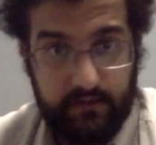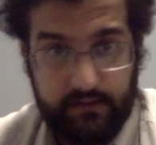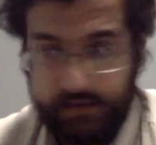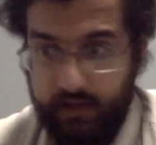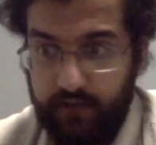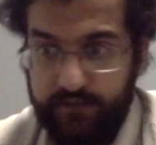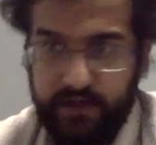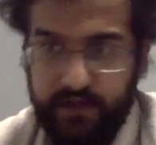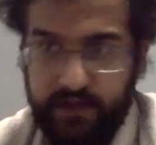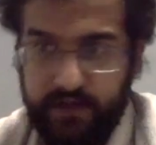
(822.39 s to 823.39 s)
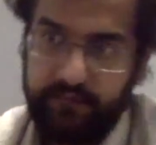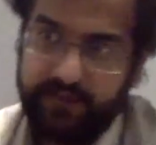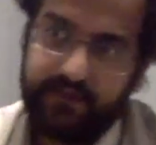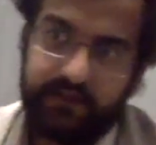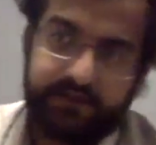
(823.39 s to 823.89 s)
scalp
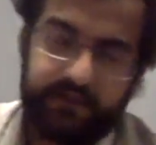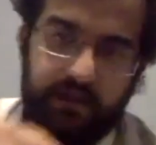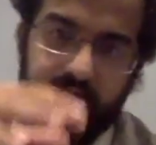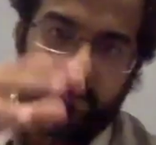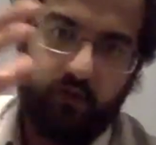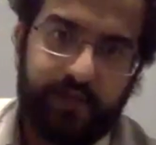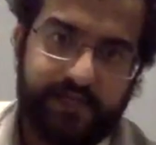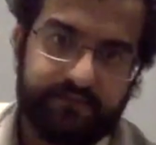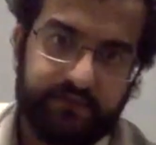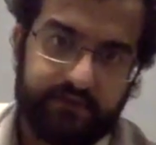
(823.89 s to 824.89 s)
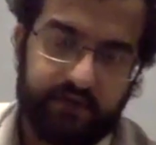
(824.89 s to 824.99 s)
basically is like a low pass filter.